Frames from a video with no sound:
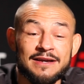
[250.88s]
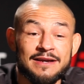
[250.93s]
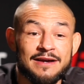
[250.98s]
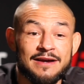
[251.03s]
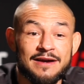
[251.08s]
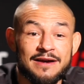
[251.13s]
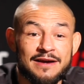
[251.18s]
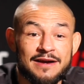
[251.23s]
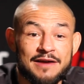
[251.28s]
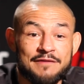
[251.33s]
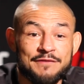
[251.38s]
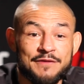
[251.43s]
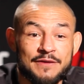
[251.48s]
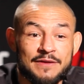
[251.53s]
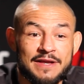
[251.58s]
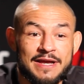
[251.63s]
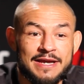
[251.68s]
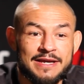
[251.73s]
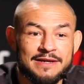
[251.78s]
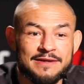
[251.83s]
Uh, I feel
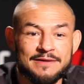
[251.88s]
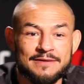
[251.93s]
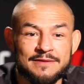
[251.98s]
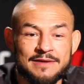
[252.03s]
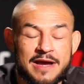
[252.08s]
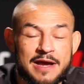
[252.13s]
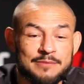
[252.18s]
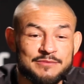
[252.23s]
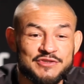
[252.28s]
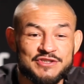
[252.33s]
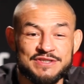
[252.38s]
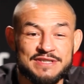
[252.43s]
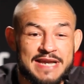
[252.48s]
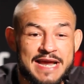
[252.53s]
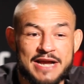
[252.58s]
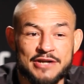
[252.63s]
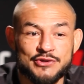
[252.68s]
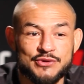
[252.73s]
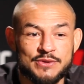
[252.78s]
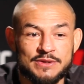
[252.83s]
like I'm just
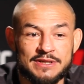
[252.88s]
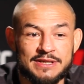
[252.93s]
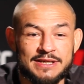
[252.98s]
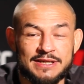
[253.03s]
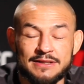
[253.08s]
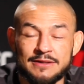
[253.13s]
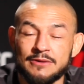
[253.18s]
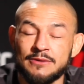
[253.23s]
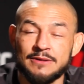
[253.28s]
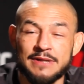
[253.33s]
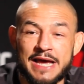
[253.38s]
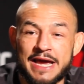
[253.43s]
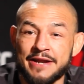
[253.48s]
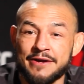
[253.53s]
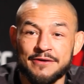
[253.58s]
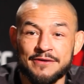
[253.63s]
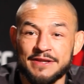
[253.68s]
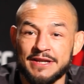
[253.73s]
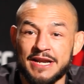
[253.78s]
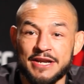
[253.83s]
naturally a little
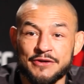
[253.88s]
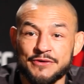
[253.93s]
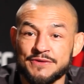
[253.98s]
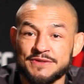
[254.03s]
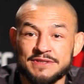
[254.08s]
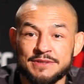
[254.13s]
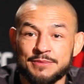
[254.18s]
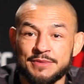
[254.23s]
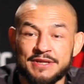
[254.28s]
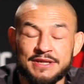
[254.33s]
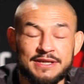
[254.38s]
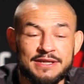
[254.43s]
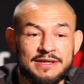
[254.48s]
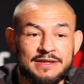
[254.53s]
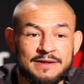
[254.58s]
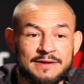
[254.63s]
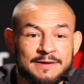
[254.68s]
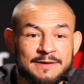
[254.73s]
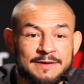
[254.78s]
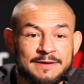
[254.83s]
lighter than I used to be.
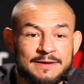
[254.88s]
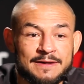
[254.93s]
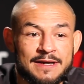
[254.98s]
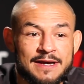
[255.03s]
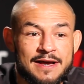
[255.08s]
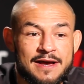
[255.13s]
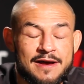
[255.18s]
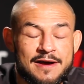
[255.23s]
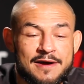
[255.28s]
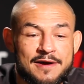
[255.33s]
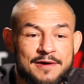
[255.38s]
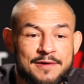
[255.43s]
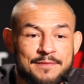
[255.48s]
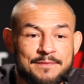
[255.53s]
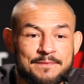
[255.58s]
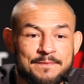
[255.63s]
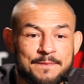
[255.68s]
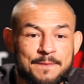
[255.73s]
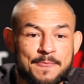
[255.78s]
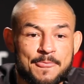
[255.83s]

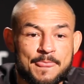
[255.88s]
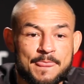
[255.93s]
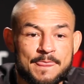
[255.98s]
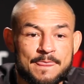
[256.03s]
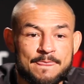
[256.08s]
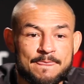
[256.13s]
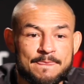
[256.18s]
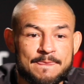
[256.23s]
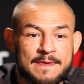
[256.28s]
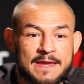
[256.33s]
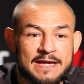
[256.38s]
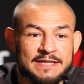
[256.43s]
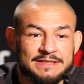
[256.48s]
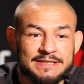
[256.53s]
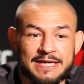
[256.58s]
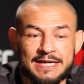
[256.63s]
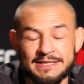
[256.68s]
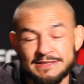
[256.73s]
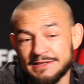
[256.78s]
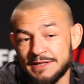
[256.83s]
Um, I
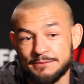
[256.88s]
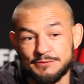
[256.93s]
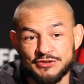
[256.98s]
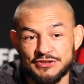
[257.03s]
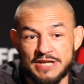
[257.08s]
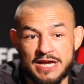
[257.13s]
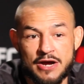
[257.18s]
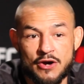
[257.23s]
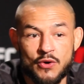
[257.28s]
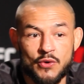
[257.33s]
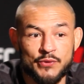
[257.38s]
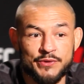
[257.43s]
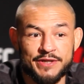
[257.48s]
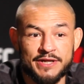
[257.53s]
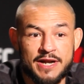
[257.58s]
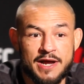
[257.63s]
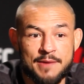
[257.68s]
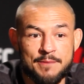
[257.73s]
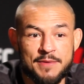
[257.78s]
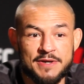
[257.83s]
guess I'm just not
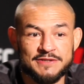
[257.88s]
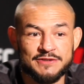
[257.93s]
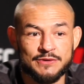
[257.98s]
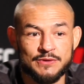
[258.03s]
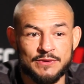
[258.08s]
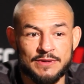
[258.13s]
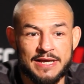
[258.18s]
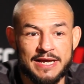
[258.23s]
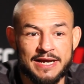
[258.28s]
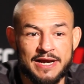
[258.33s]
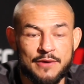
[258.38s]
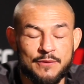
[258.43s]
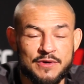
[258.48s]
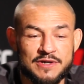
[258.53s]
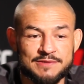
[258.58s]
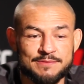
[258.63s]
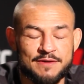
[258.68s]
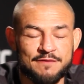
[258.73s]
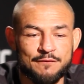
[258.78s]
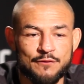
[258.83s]
holding on muscle like I
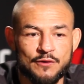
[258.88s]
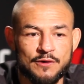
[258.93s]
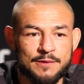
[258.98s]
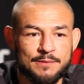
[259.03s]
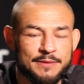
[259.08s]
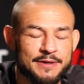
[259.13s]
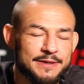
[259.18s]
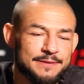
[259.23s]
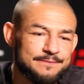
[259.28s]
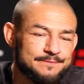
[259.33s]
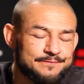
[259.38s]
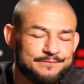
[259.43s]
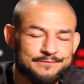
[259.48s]
was before, but...